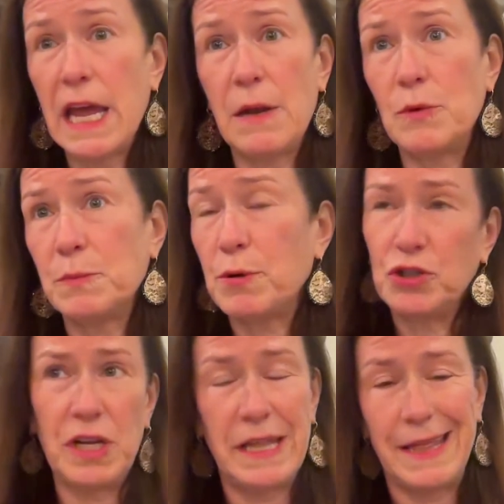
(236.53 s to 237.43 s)
and was
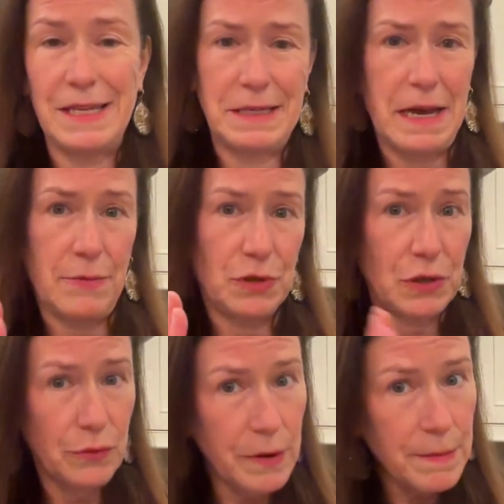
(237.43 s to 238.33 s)
pushing that this guy was a
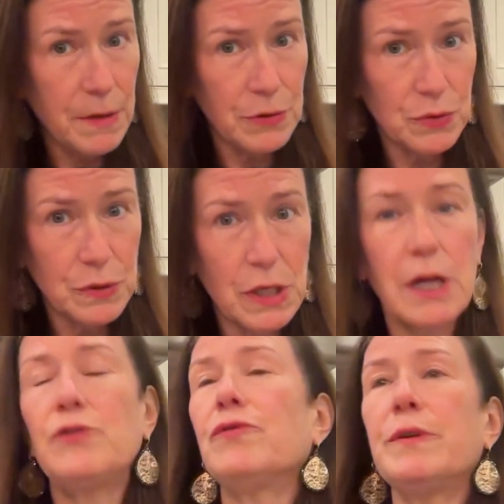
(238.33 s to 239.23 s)
criminal, which was
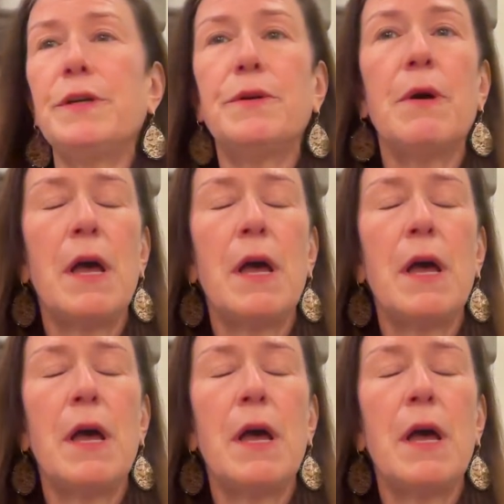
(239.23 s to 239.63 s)
not true.